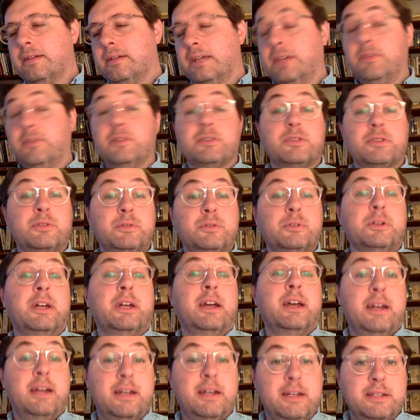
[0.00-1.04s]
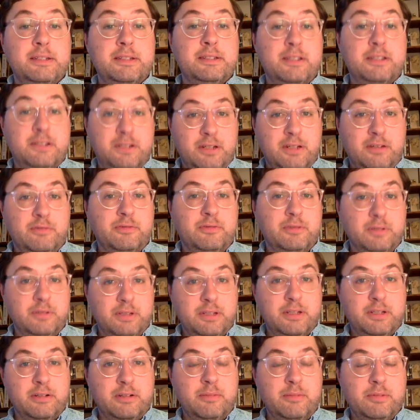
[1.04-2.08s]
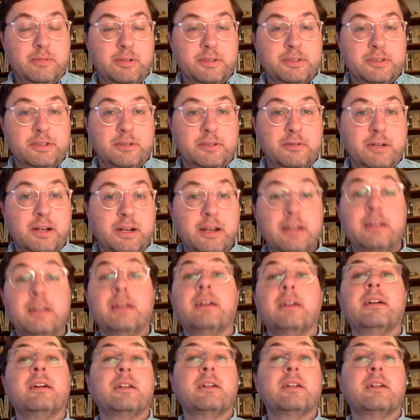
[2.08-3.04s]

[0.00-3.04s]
If your school has a shelf full of theory books already,